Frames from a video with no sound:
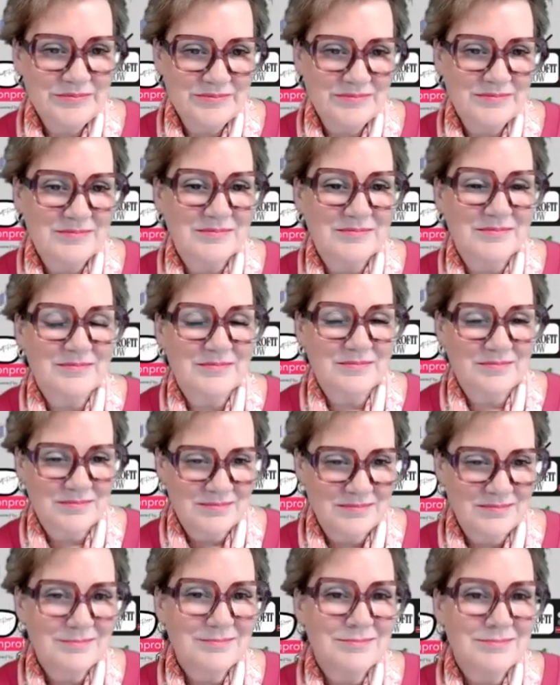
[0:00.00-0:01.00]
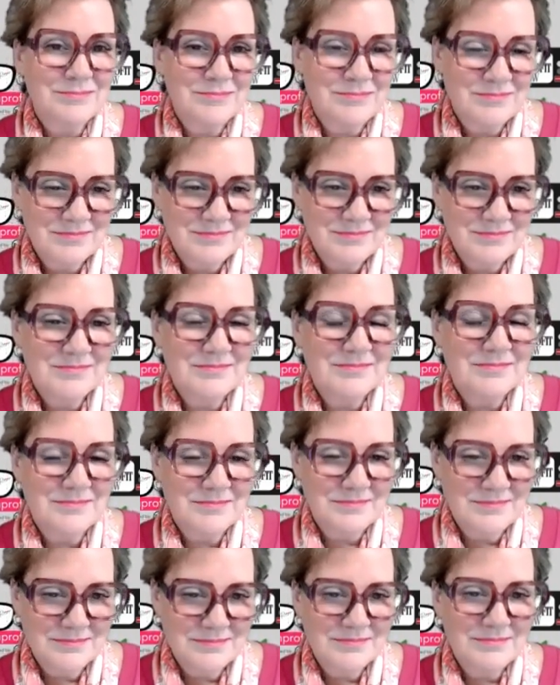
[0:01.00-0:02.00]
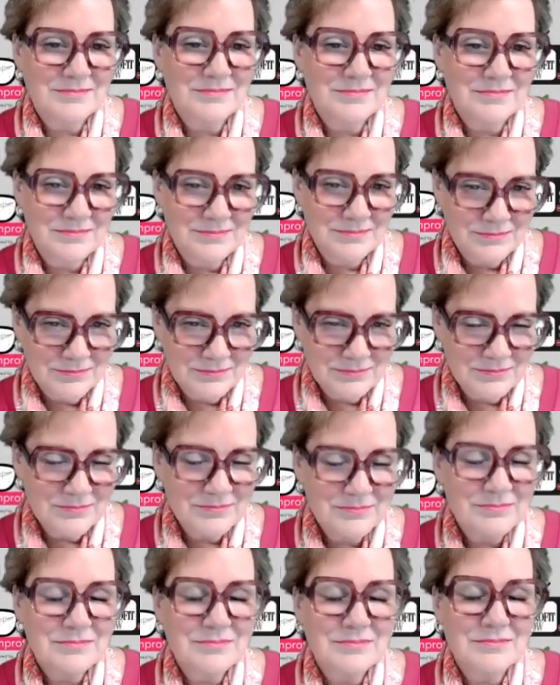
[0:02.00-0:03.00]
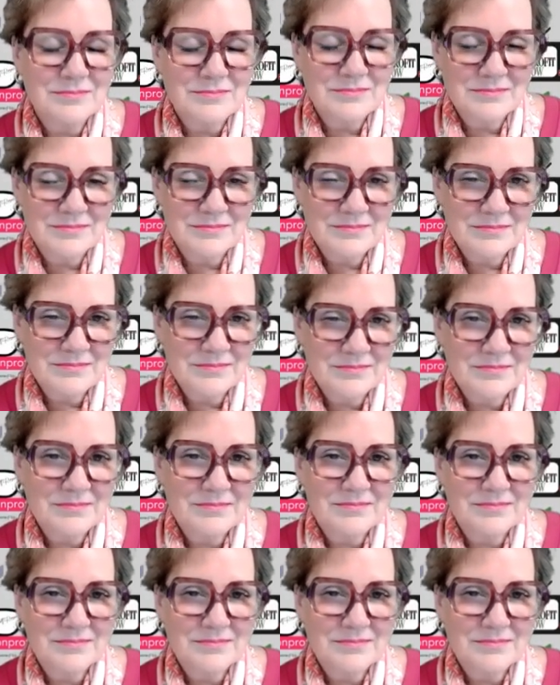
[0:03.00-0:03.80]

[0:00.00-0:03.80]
(not speaking)